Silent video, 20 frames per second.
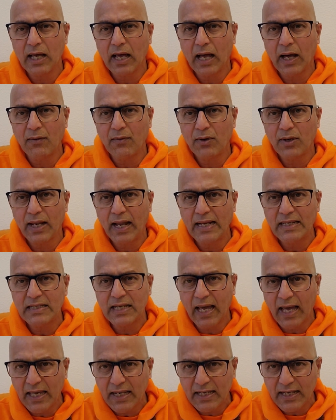our
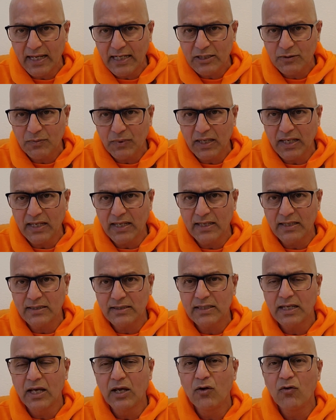entire
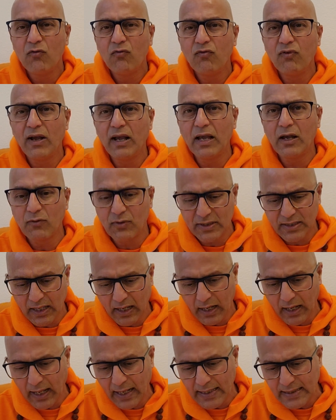experience filled with
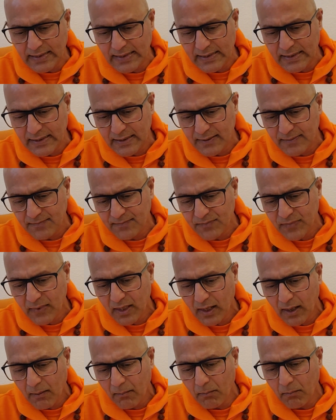light,
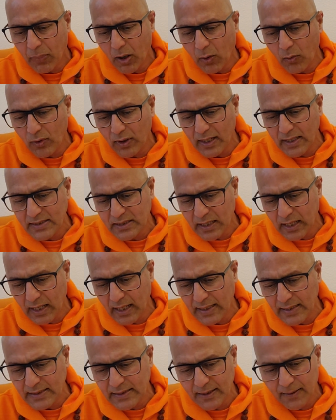boundless
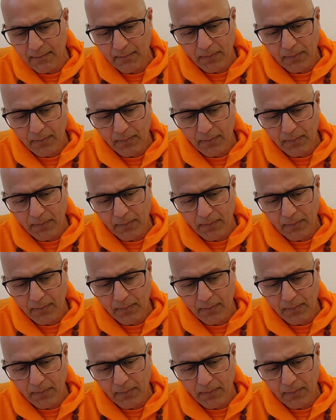light.